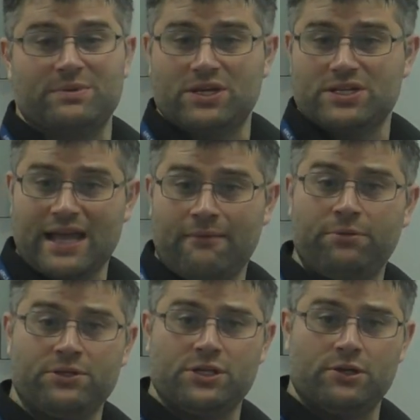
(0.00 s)
because
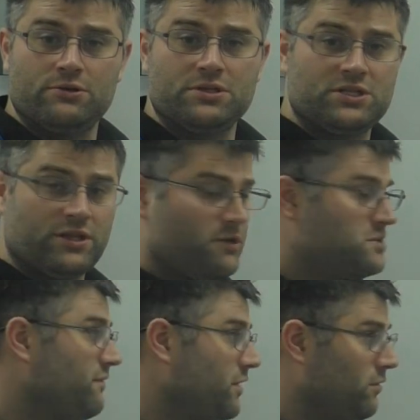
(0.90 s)
amplitude, to those
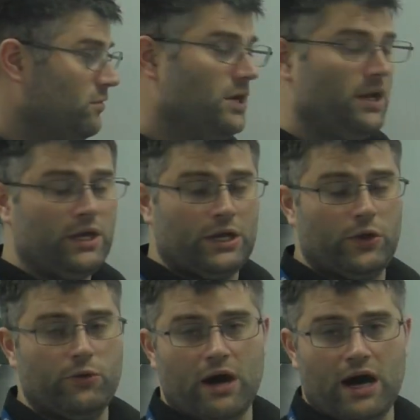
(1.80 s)
of you
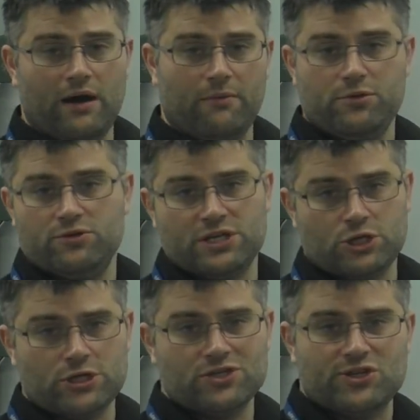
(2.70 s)
who are
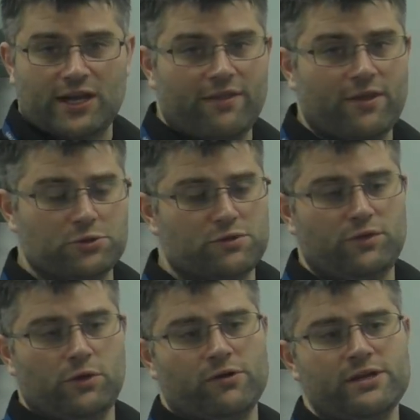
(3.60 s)
musicians and those of
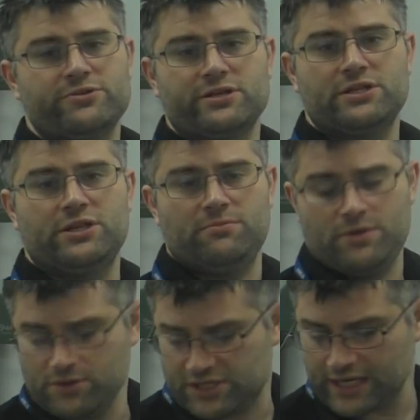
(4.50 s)
you who are interested in
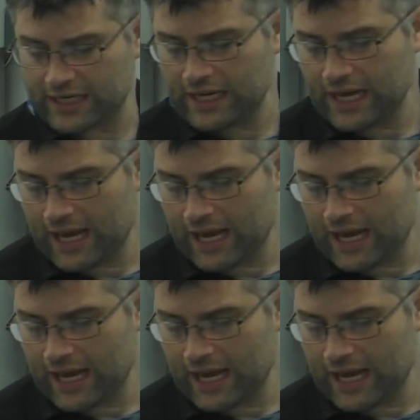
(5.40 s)
music,